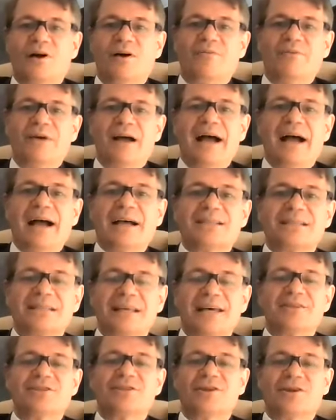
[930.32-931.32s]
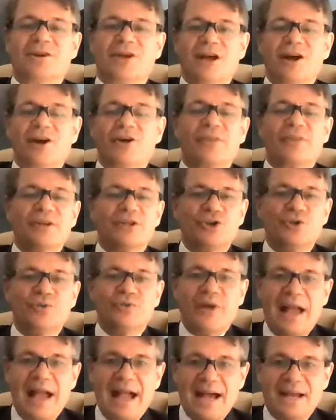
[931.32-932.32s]
access to care that you've
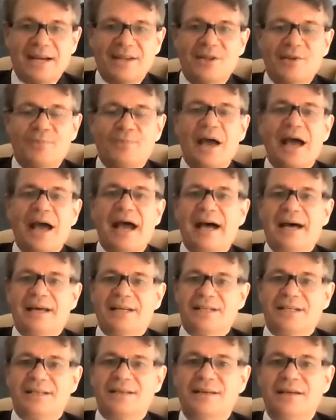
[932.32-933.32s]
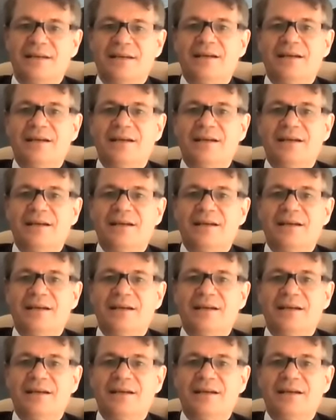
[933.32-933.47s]
had in the past,